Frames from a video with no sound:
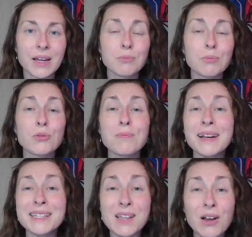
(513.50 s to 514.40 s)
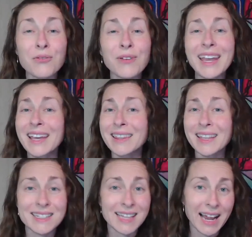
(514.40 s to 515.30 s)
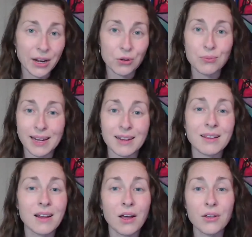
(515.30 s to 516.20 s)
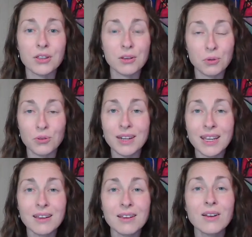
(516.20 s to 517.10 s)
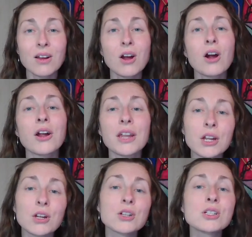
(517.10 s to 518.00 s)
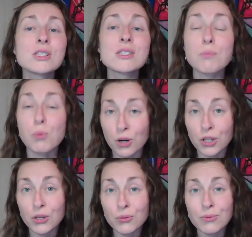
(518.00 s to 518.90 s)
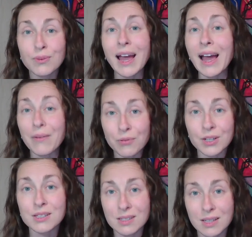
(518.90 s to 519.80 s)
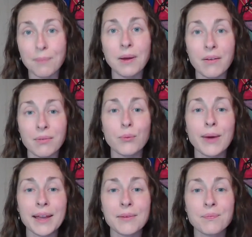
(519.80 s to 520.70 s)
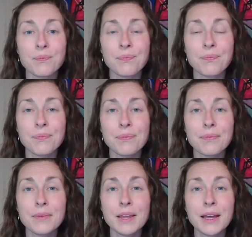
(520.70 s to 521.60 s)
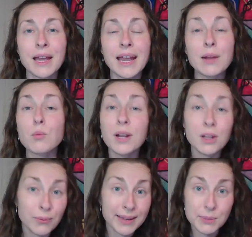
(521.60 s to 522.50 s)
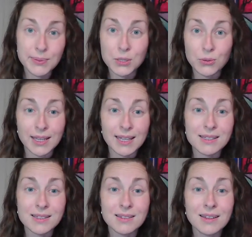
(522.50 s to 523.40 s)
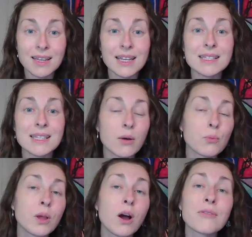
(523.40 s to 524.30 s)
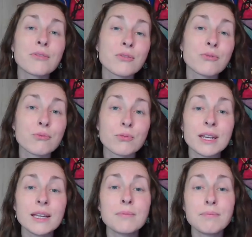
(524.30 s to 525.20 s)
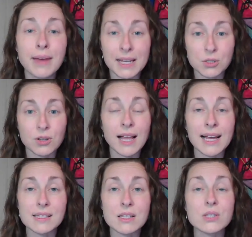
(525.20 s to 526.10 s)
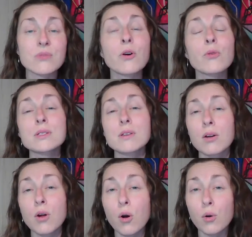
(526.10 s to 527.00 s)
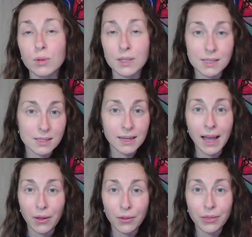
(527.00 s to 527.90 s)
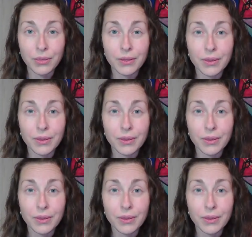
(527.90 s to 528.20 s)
Both myself and the entire Radiant Health community are here to support you every step of the way. And one of the ways we do this is that we offer free masterclasses focused on holistic health